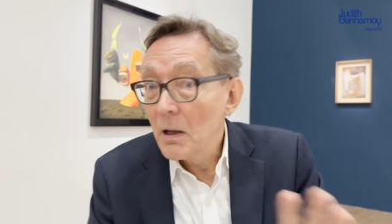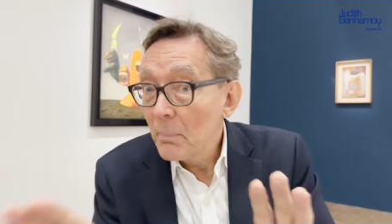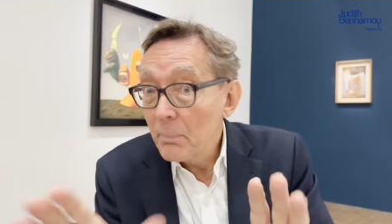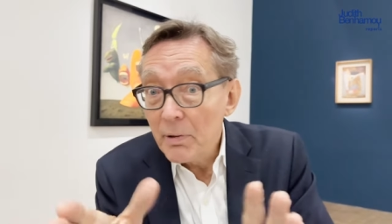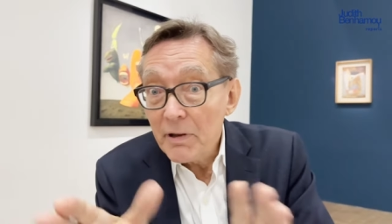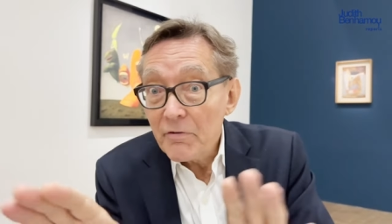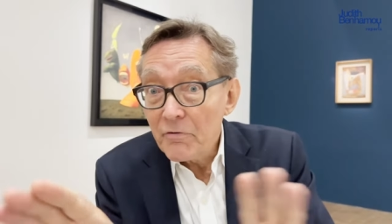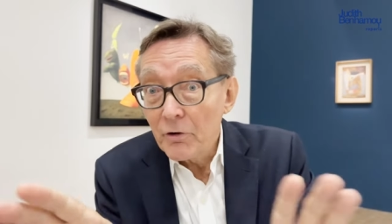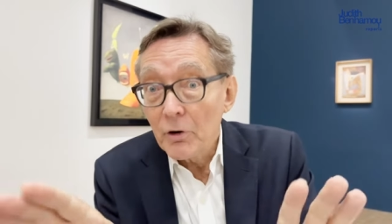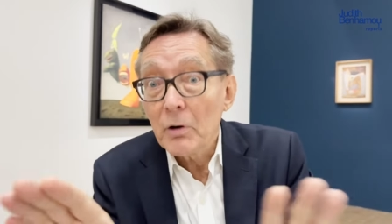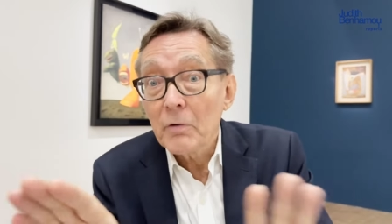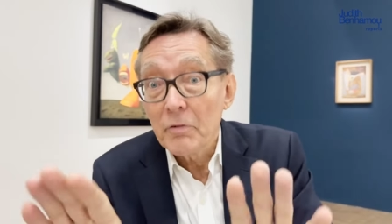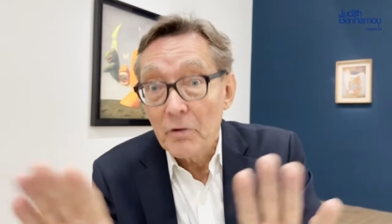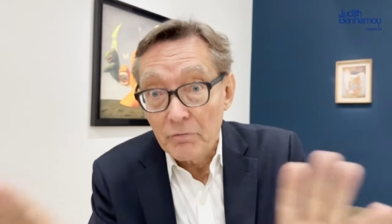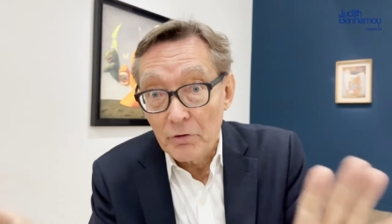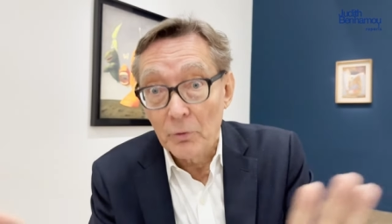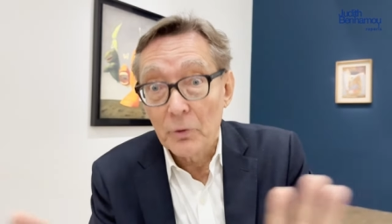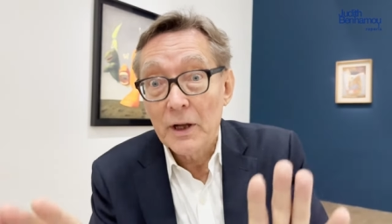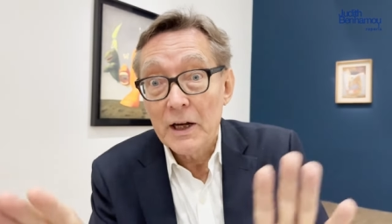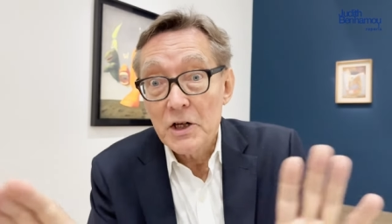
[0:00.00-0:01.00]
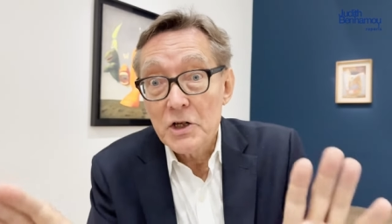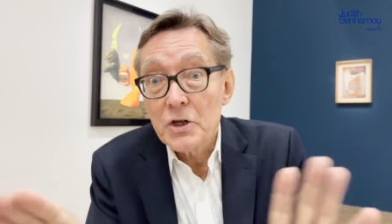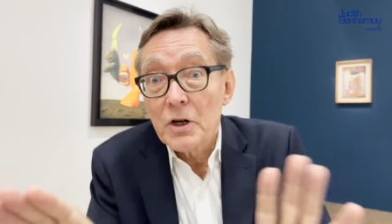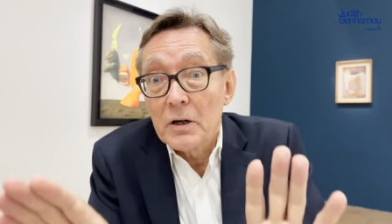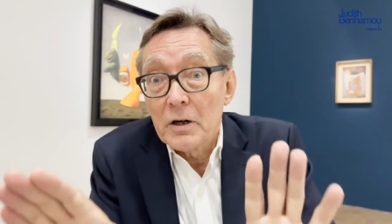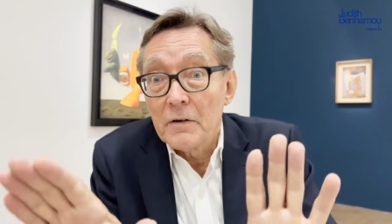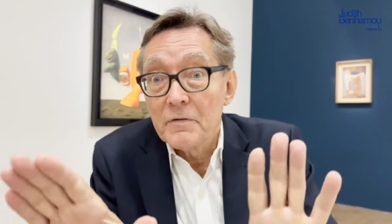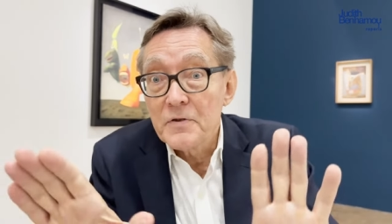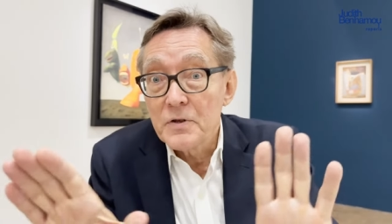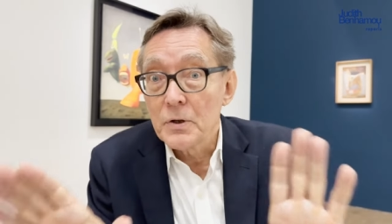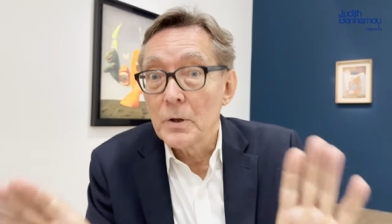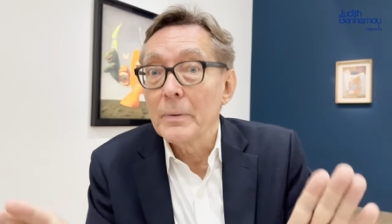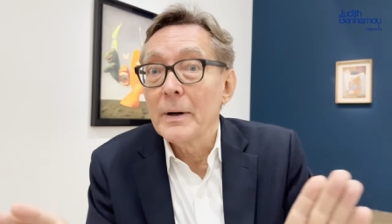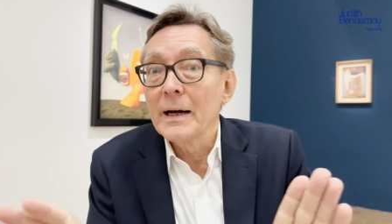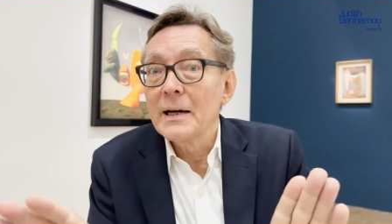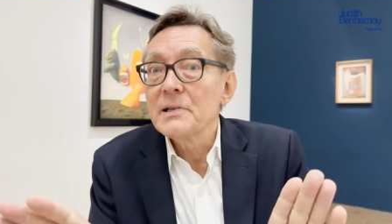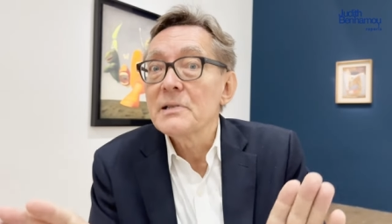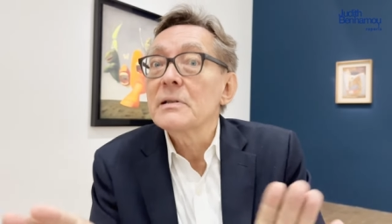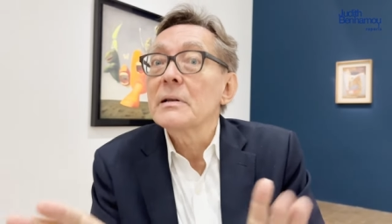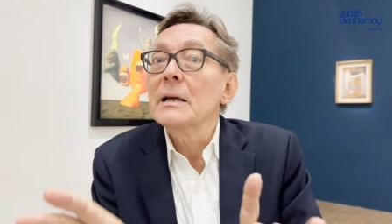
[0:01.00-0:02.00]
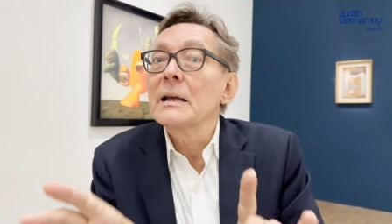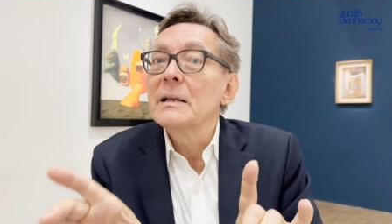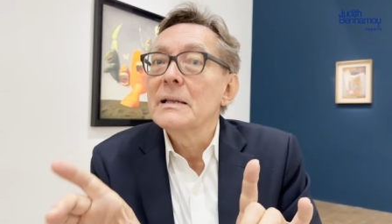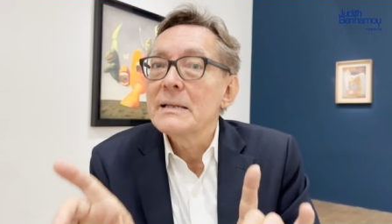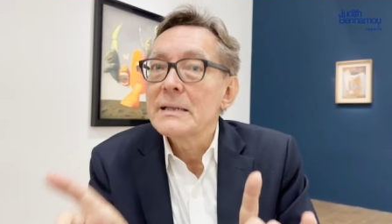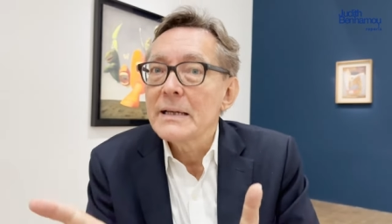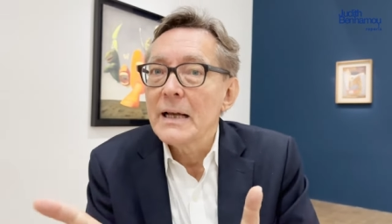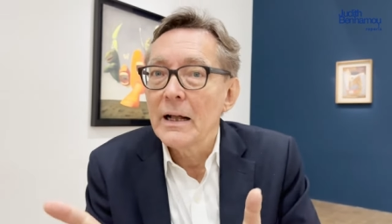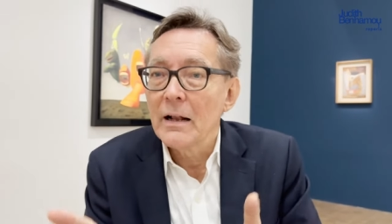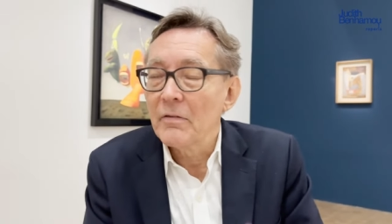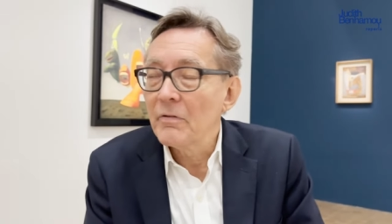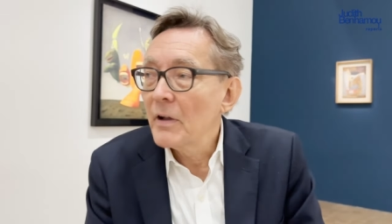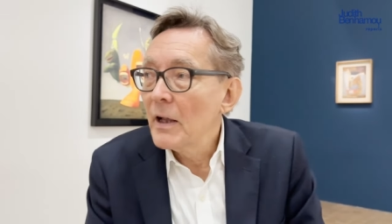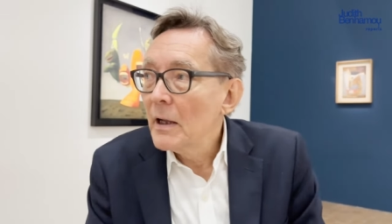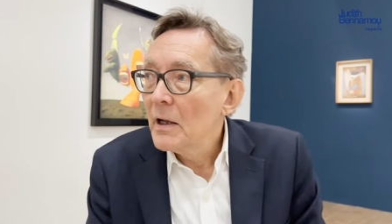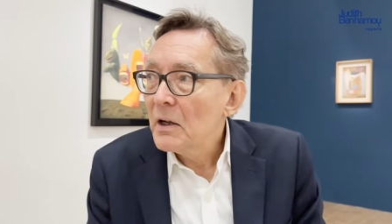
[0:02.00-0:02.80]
before the foundation of surrealist itself.